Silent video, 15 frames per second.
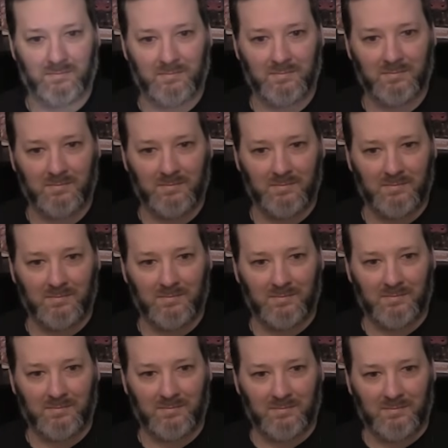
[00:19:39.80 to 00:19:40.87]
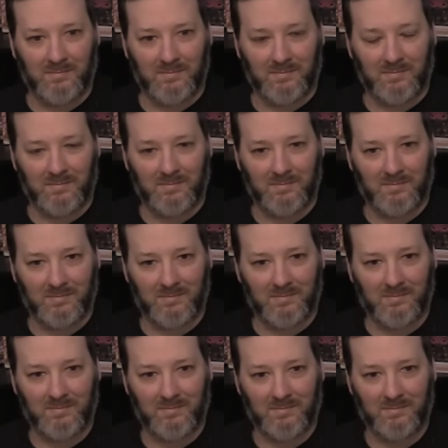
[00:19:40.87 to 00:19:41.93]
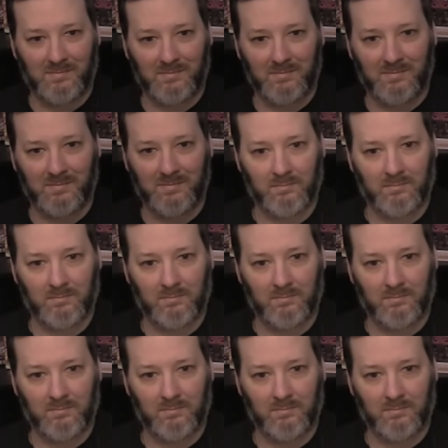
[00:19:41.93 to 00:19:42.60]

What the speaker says: This person isn't speaking.